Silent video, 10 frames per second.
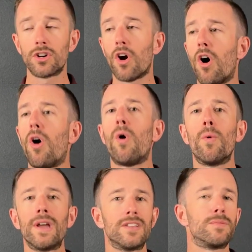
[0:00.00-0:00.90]
you're
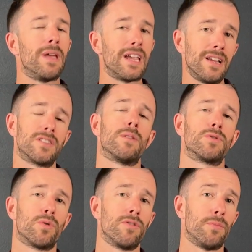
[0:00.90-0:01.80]
always making some
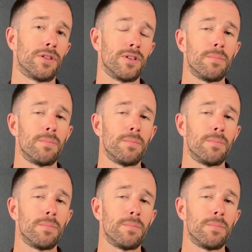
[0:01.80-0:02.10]
sort of monthly